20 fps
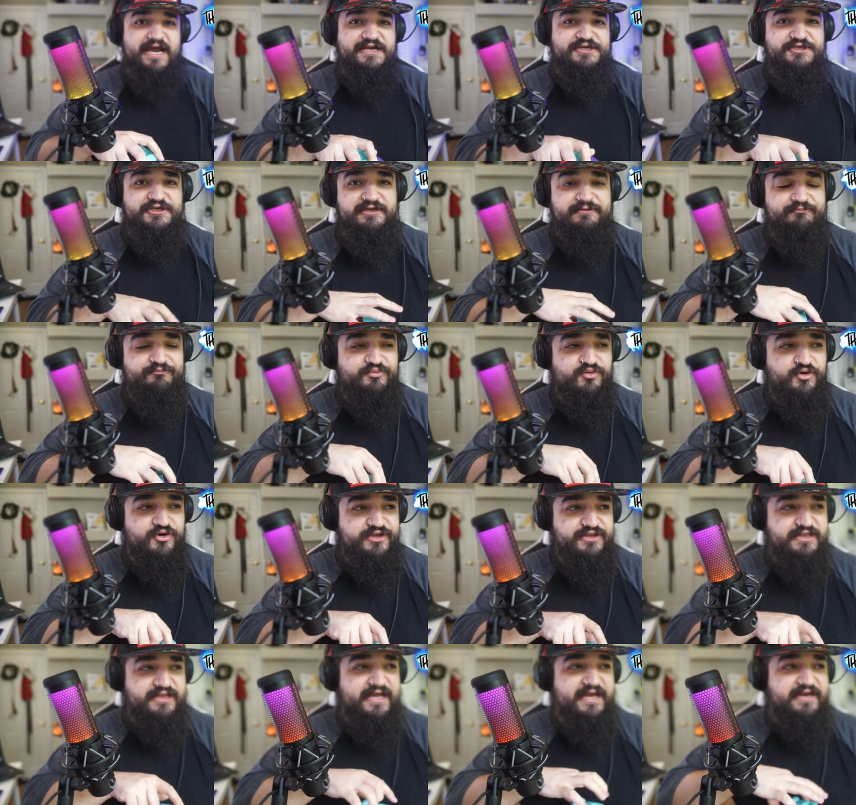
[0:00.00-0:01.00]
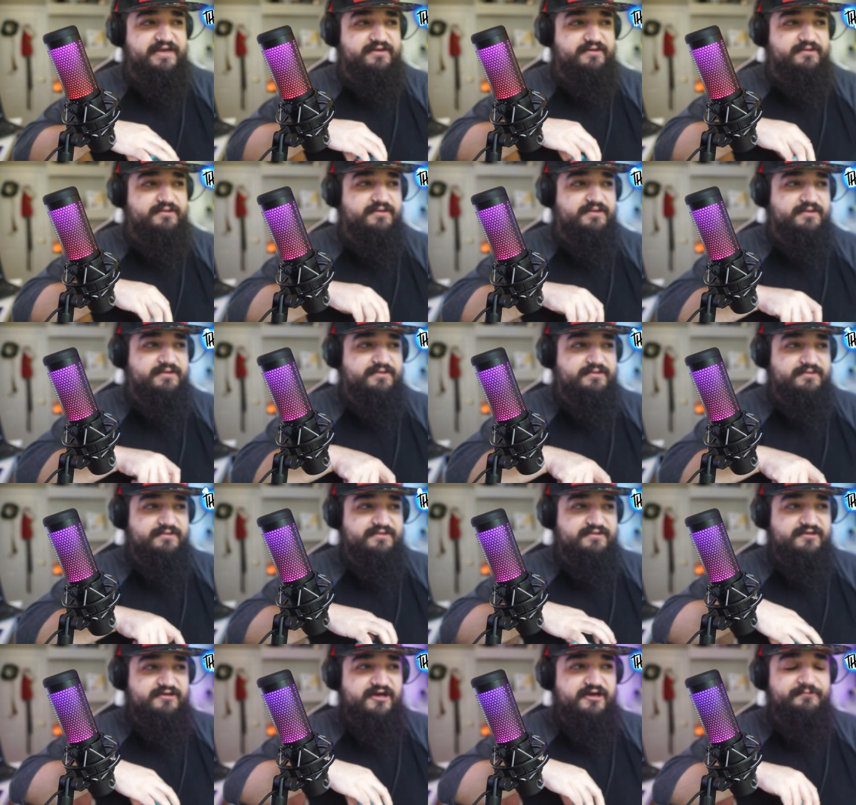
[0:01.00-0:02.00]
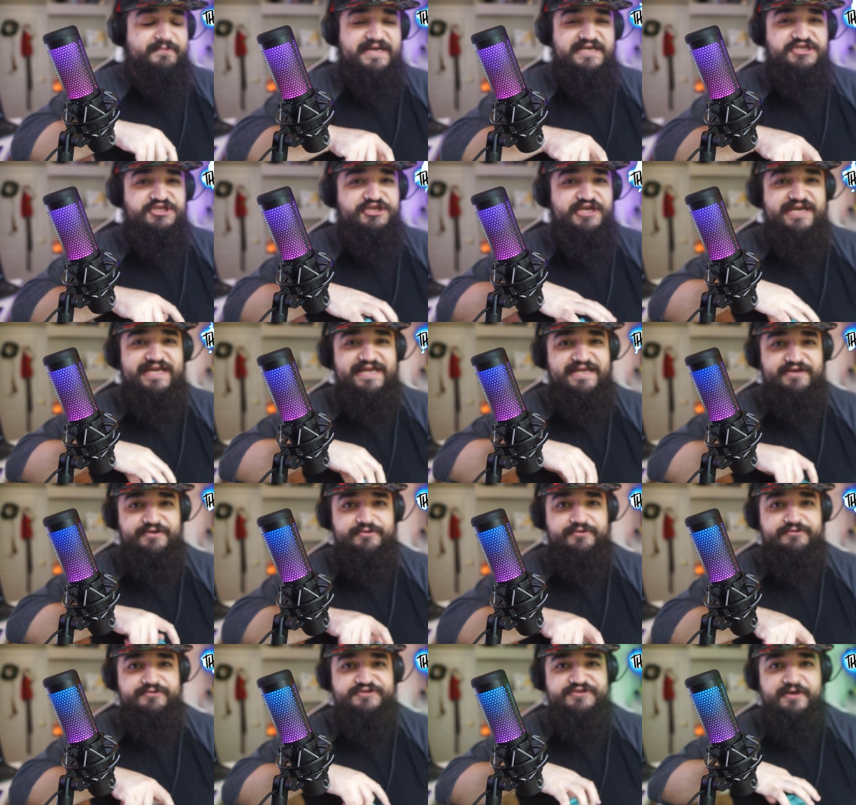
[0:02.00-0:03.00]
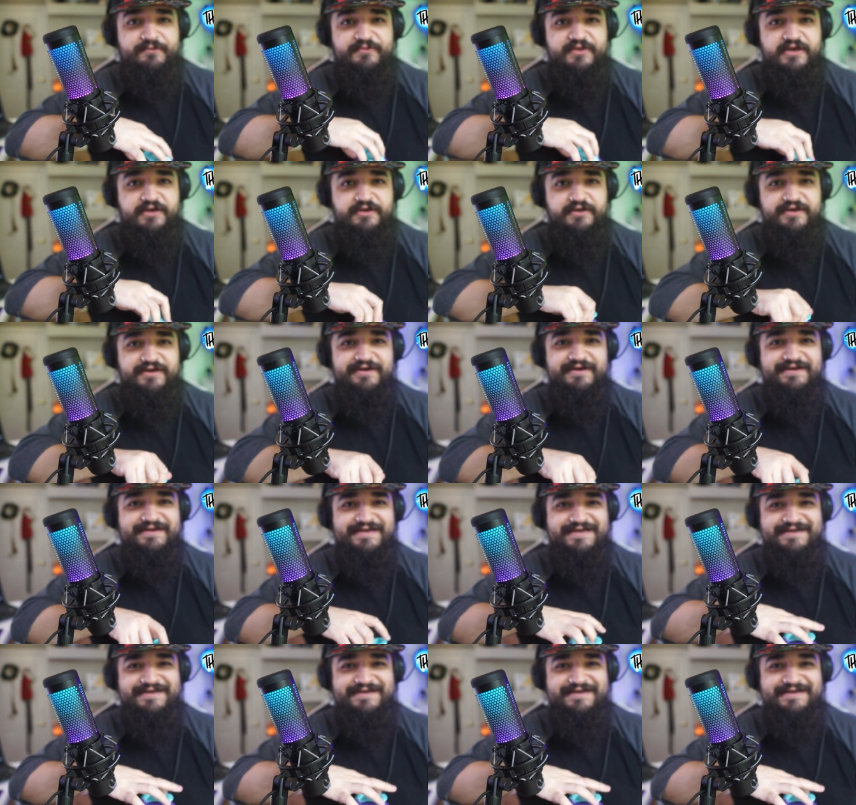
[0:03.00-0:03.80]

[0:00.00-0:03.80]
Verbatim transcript: I would actually put like on my chicken or something.